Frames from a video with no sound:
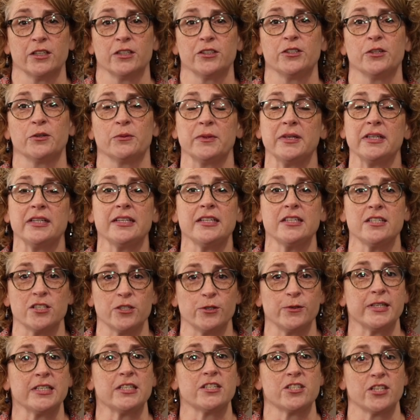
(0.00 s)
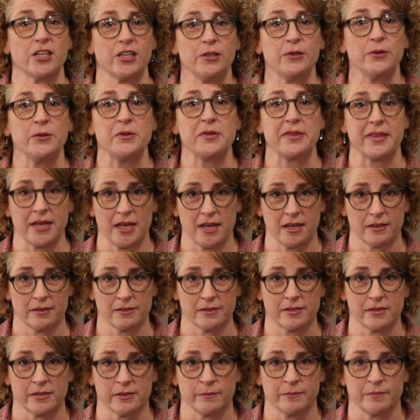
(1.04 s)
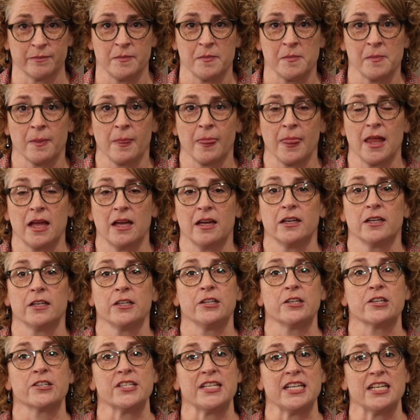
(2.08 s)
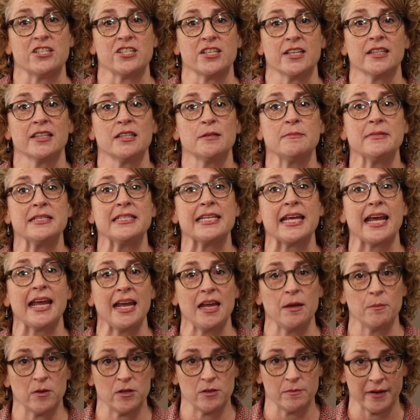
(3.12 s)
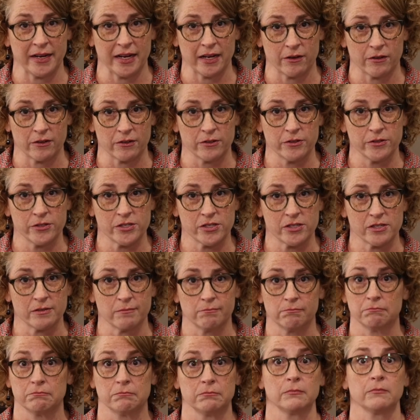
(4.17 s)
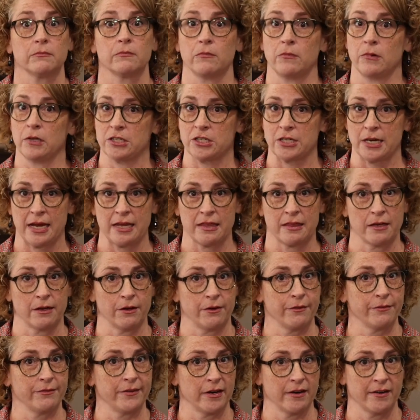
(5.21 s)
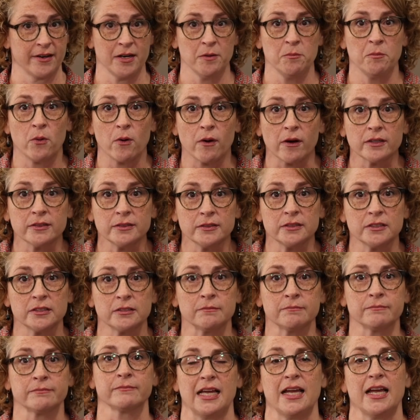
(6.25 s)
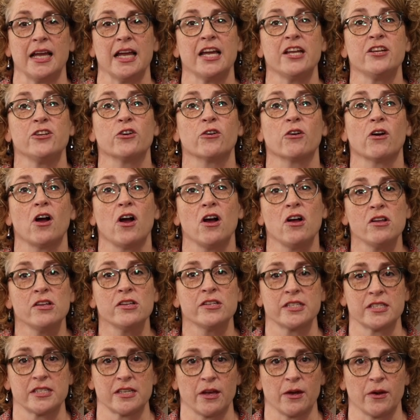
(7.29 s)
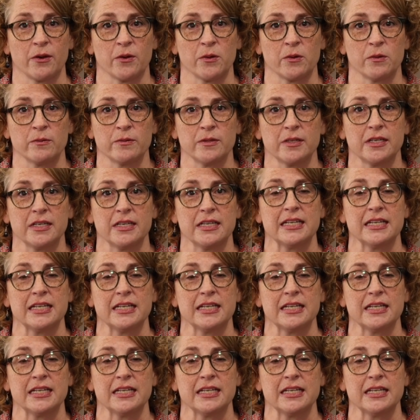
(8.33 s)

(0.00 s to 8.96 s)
you're really doing two things. You're teaching them table manners, which I think are very important, and you're also